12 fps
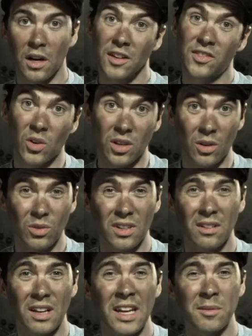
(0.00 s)
I have to go down
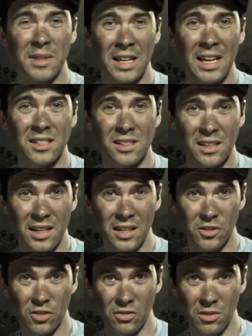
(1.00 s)
there and help the lads in the
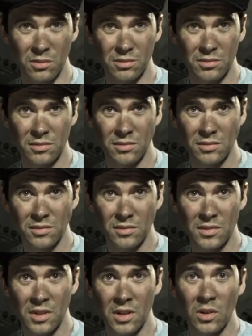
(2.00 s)
engine room.
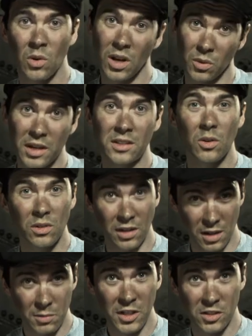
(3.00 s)
Go on away down
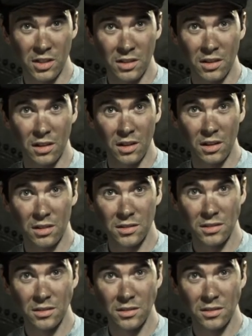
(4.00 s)
and I'll meet you in there, yeah?